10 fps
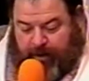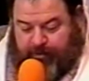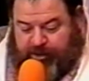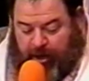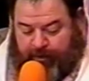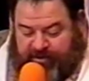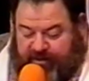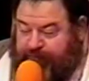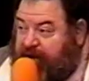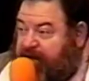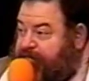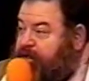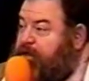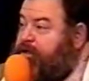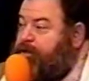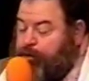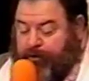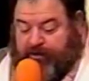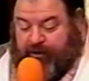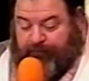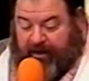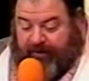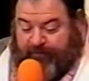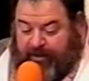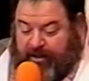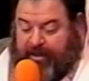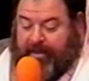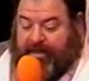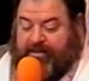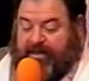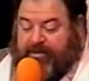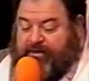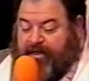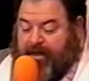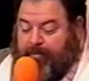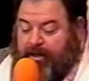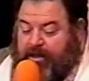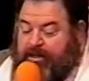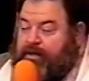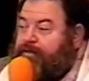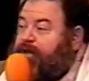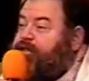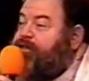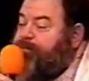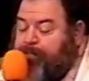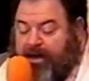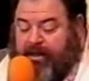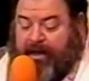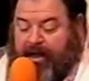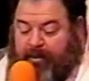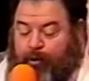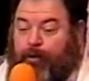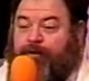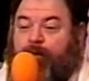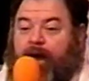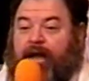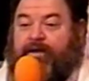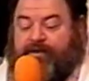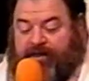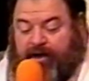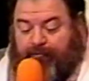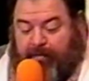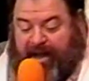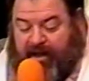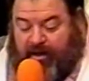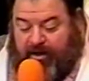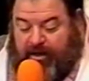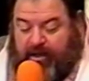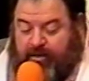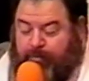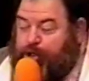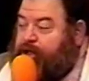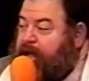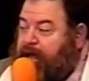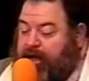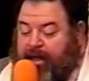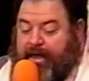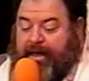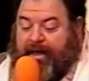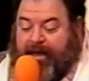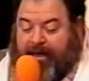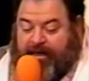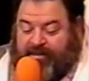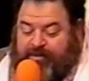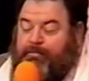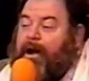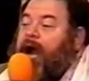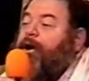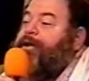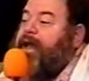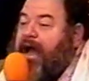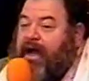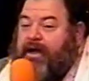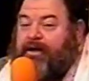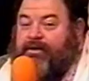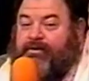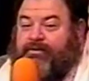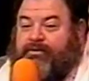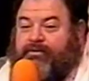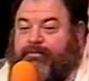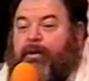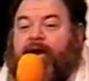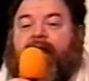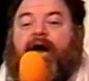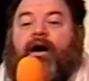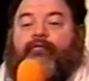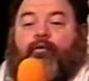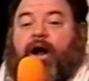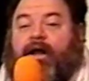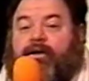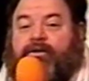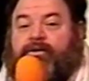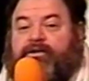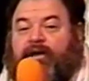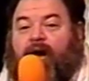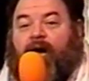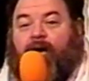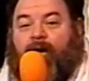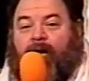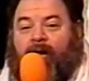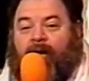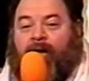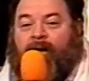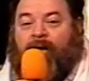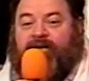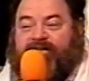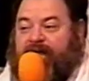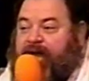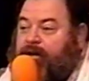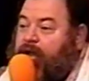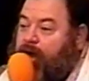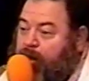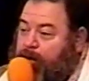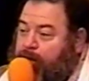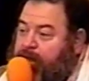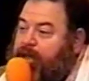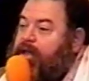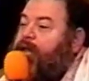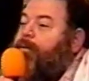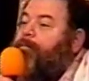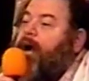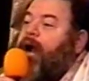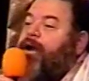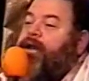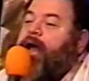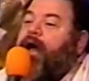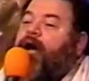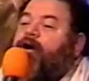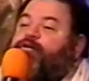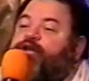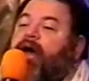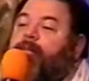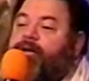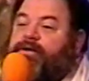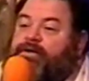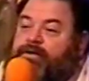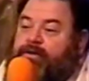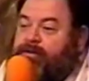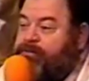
I'm sorry, six five. Luke six five. He said to them, the Ben Adam, or the what? Son of man, Mashiach, is Maria. Maria of what? The Lord's Day. No. Maria of Shabbos.